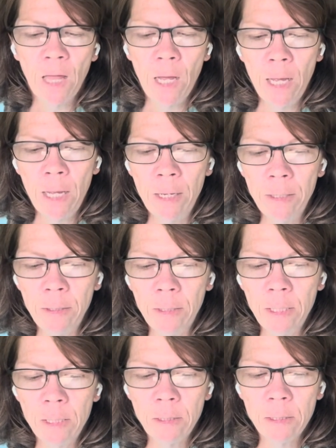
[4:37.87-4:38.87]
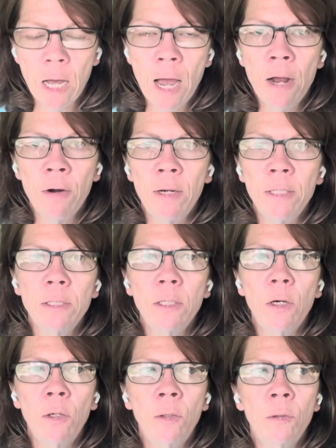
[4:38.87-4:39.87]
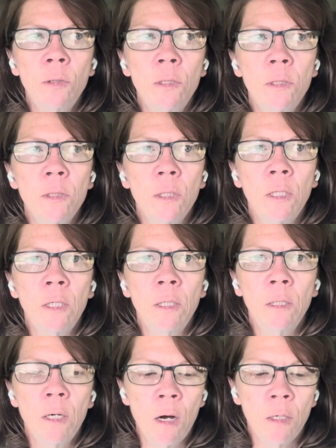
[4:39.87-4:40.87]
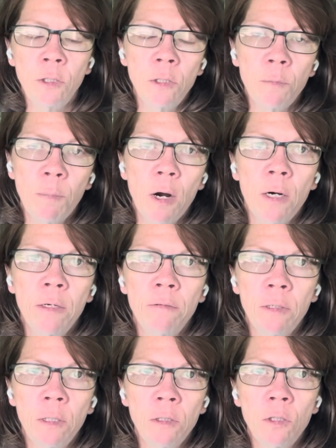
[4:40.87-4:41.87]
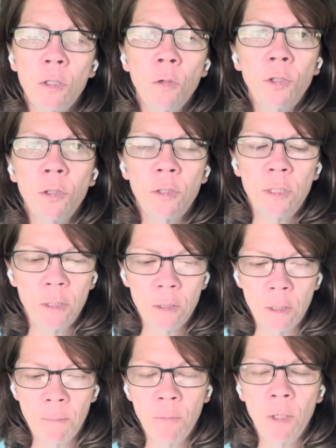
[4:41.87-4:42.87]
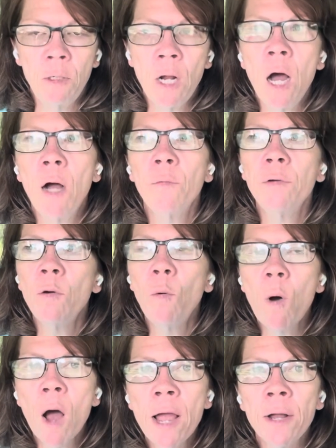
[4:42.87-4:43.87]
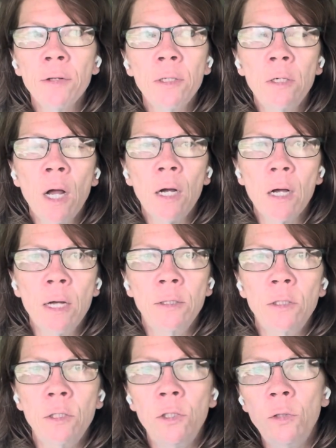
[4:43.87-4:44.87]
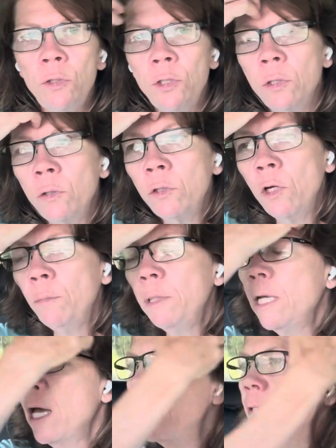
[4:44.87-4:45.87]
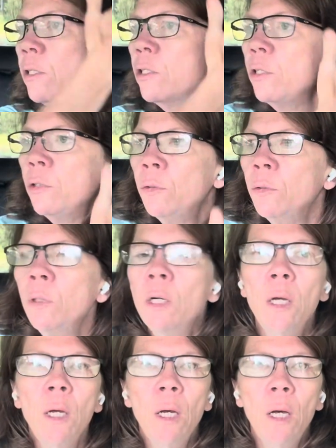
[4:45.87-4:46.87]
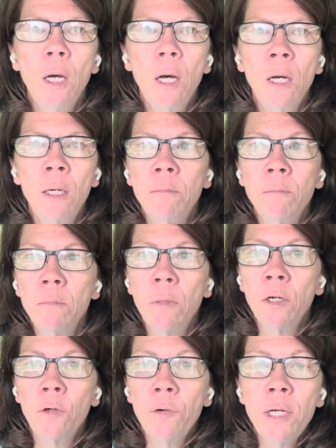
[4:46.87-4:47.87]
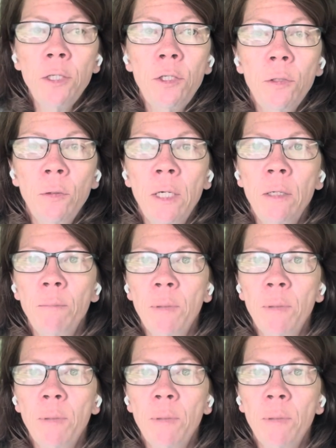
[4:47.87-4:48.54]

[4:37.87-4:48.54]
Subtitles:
And these IRS codes are just part of a social system. They're not required. They're not constitutional. Nobody has to agree to it.